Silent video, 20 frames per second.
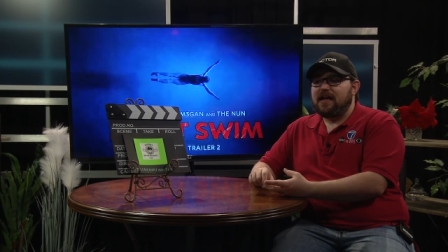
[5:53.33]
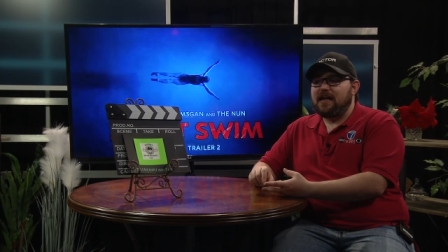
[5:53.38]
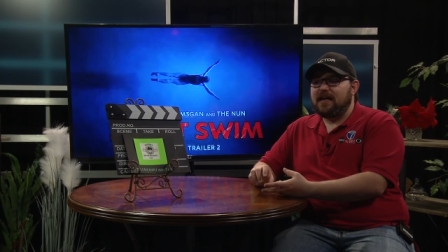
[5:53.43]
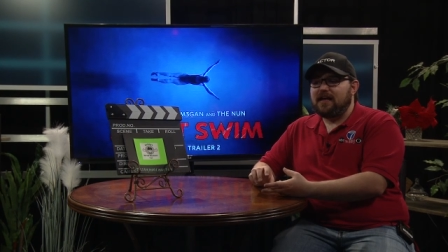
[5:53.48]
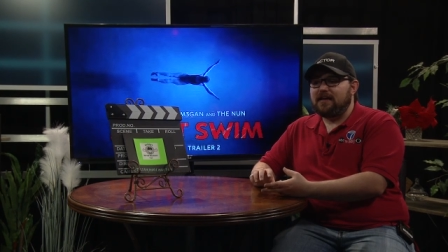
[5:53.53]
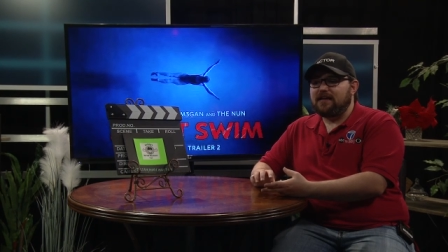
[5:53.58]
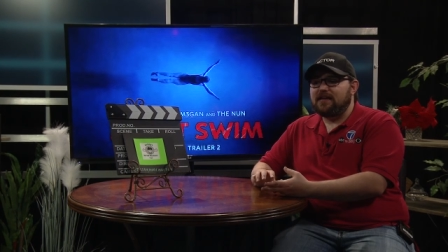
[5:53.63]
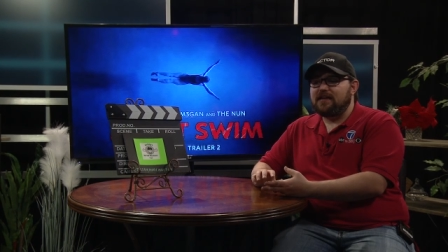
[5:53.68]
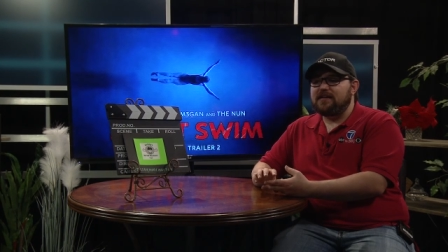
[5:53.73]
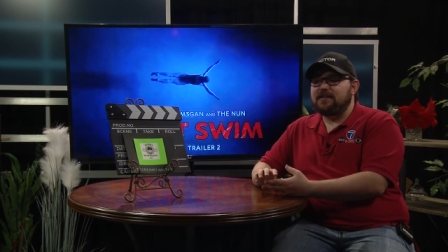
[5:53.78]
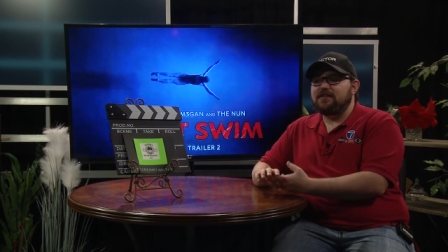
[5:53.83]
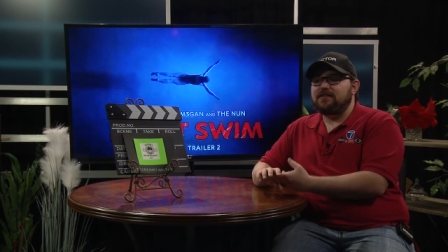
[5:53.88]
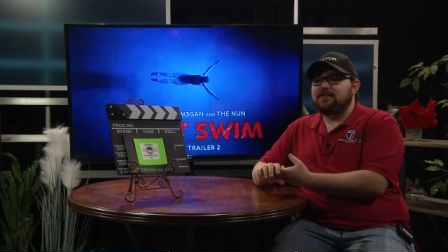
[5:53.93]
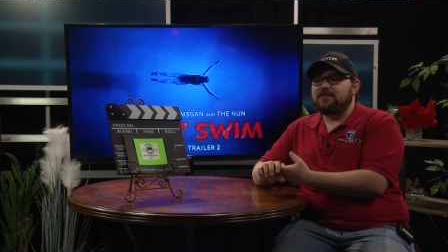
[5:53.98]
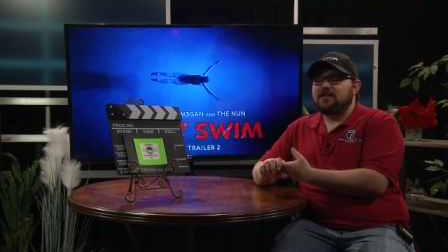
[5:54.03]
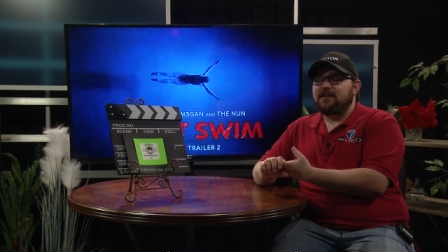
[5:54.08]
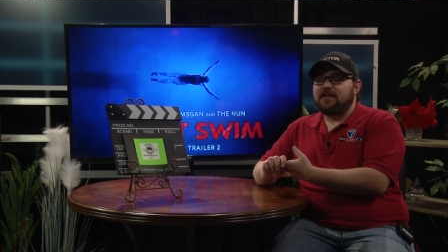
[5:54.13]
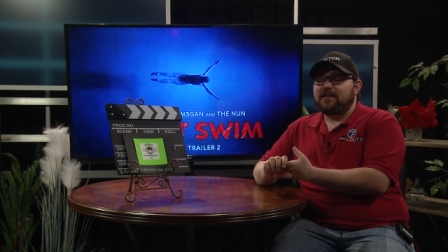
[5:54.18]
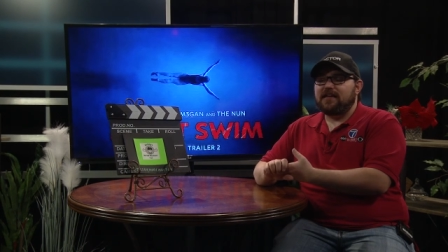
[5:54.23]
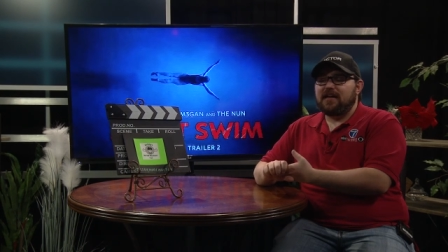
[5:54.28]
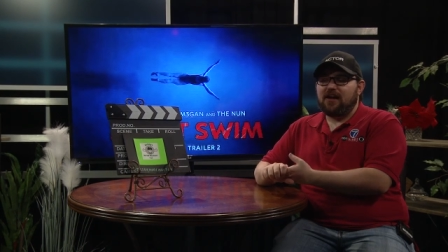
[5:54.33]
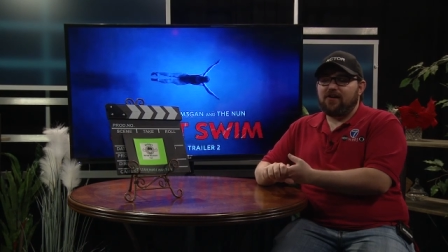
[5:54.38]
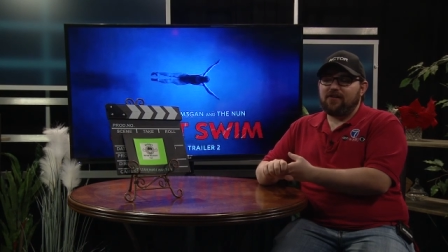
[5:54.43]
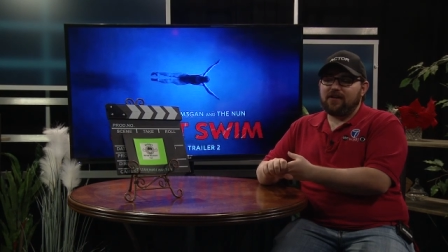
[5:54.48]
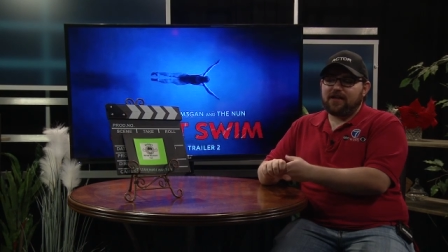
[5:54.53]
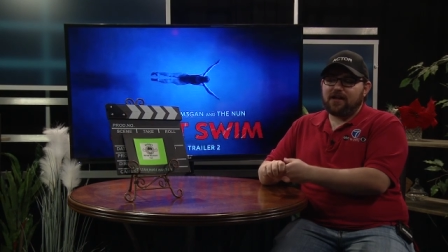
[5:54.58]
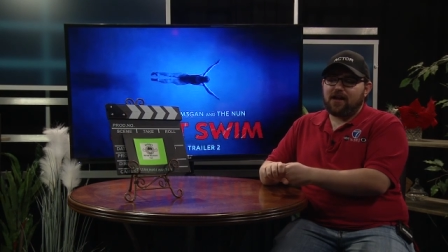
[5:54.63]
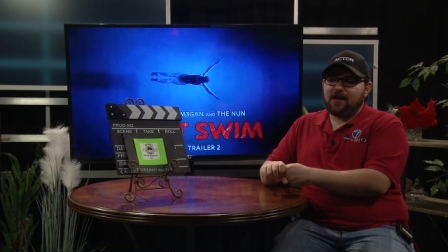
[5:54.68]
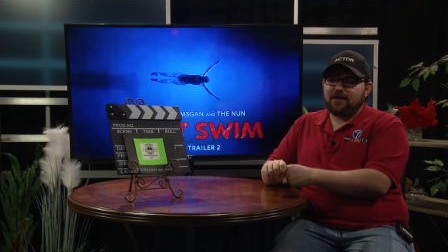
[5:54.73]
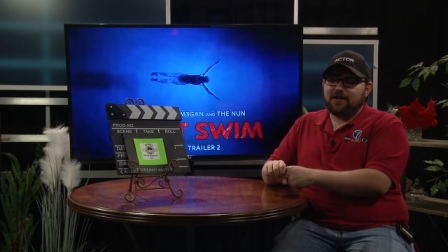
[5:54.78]
And it's
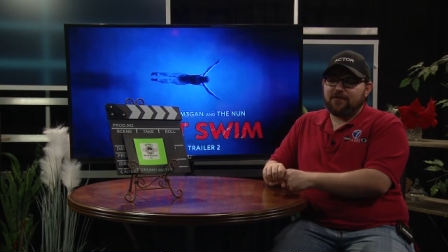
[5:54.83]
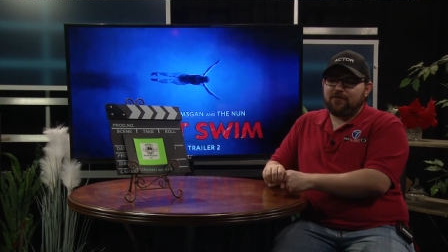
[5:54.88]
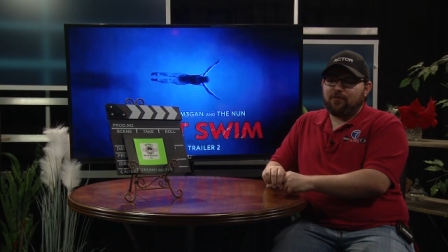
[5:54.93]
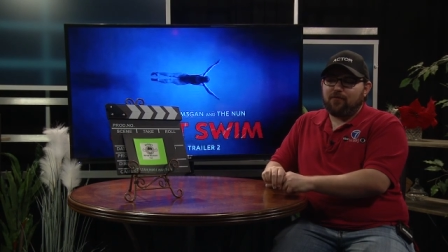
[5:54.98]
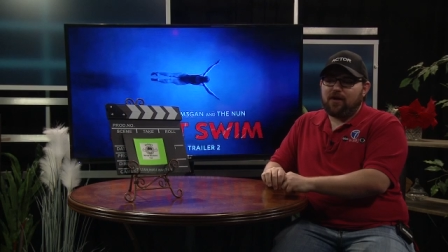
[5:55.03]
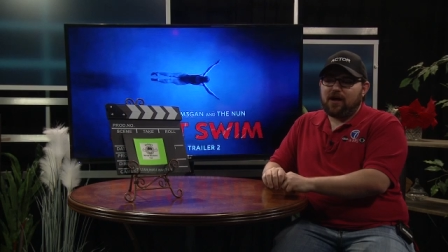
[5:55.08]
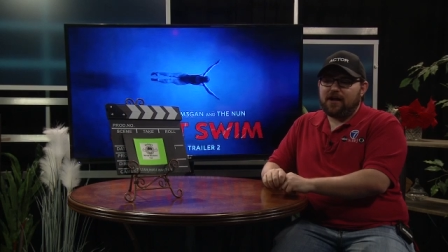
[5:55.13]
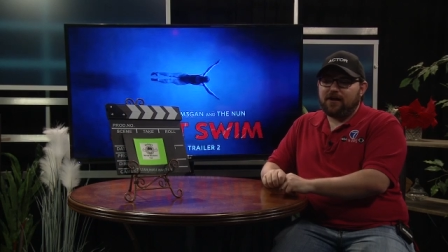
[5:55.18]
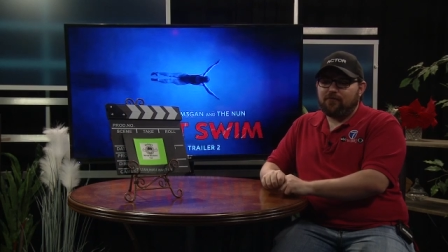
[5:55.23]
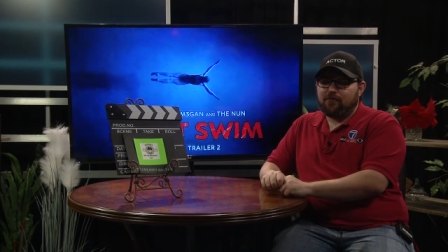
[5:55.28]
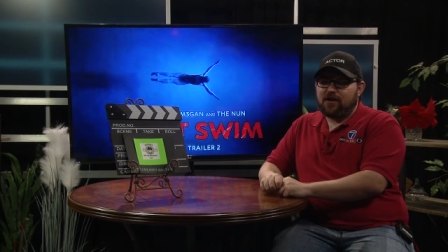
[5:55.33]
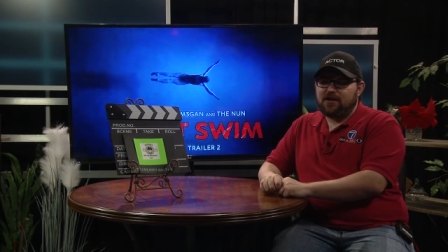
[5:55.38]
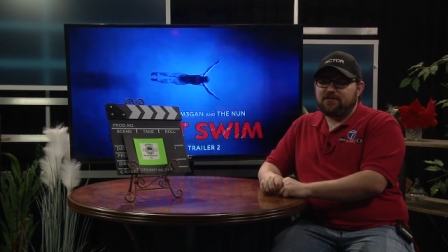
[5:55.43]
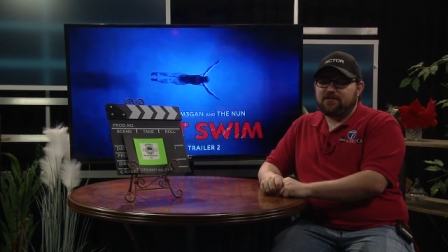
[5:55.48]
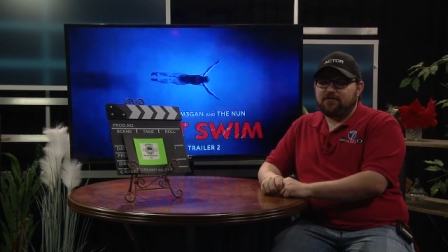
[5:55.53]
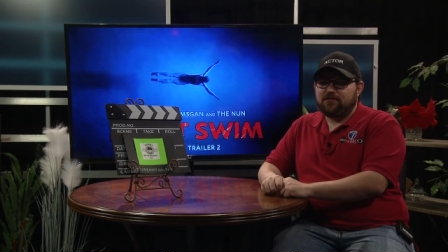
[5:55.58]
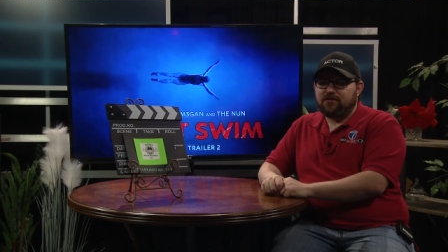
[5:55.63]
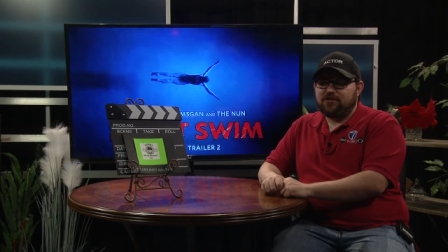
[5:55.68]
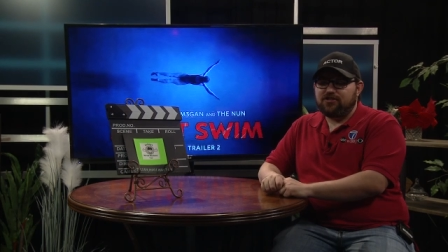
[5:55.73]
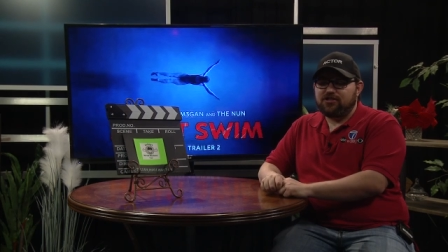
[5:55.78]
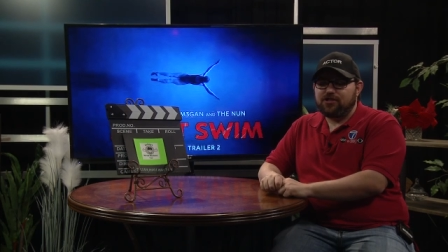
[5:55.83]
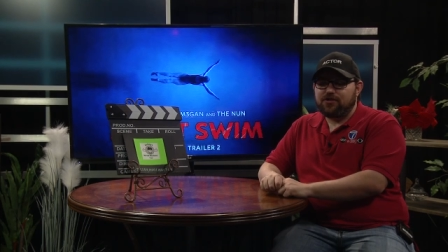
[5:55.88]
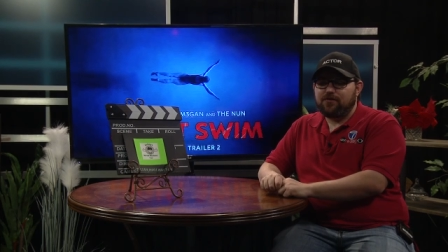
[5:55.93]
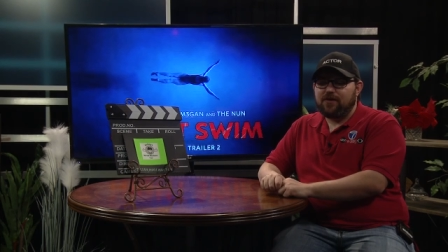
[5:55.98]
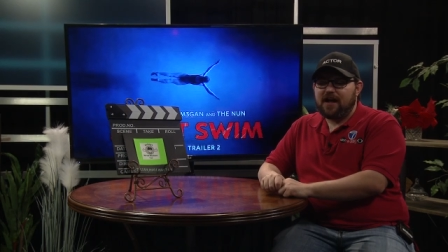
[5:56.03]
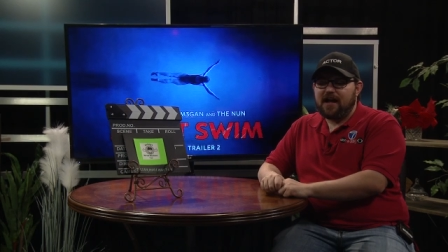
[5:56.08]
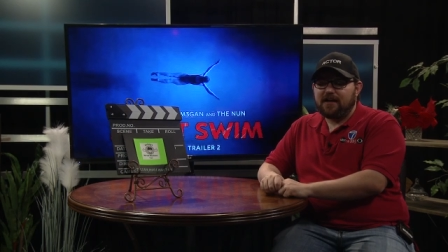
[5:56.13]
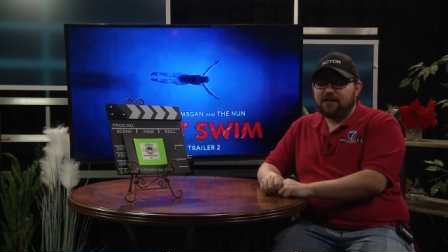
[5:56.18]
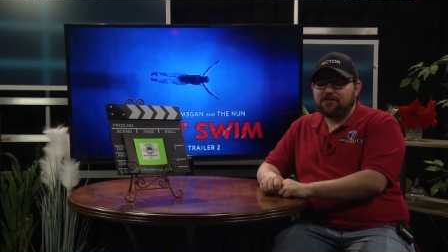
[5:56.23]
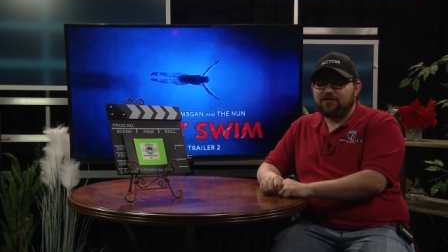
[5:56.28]
Kerry Condon and Wyatt Russell are two
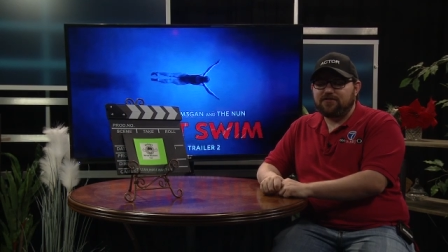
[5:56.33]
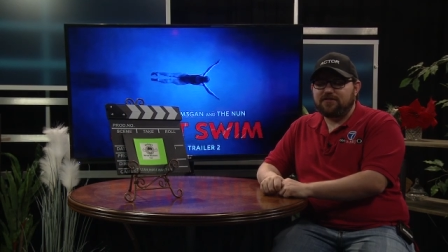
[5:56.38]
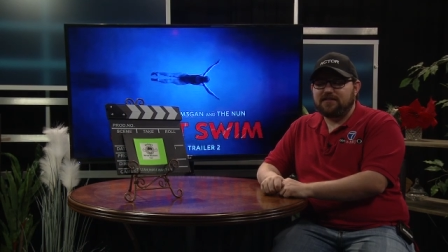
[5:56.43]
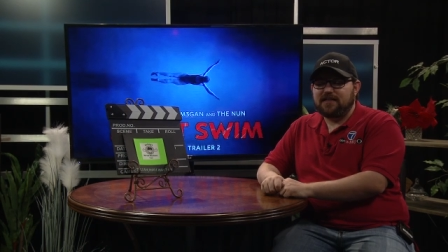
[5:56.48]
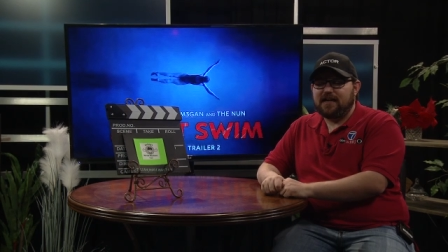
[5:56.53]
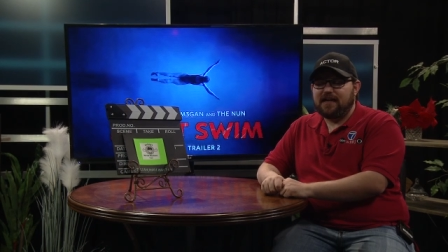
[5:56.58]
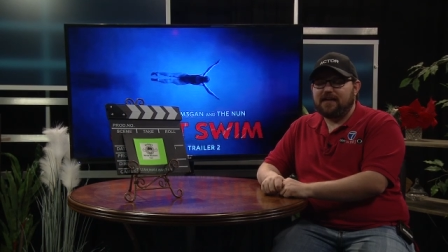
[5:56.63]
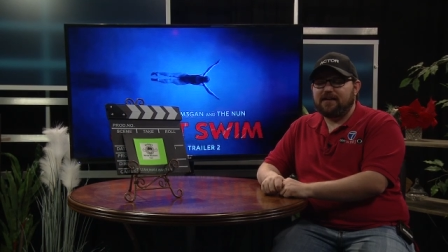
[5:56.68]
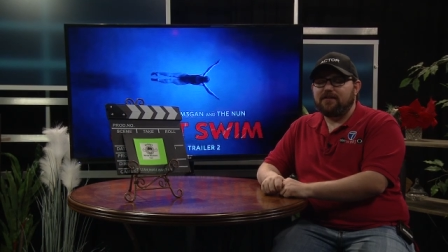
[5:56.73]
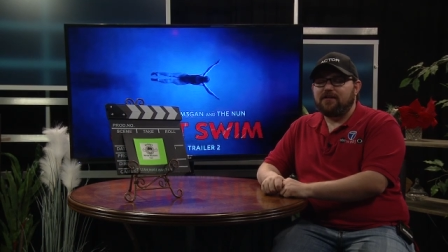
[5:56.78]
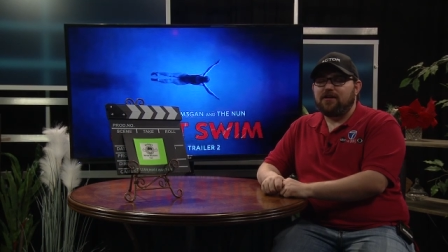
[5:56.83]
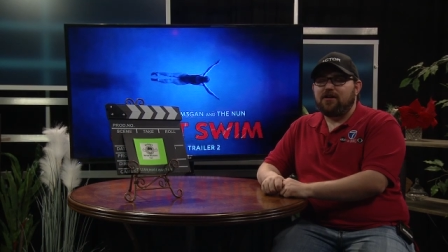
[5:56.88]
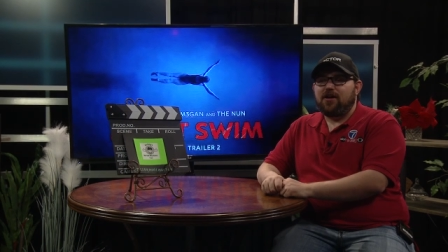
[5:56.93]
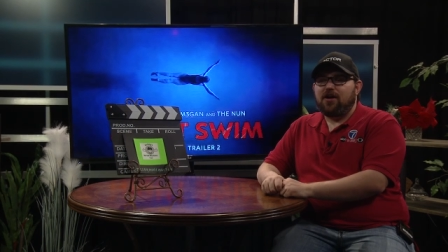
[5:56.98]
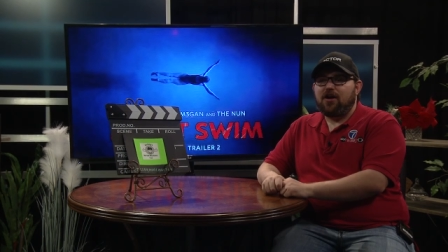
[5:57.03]
actors that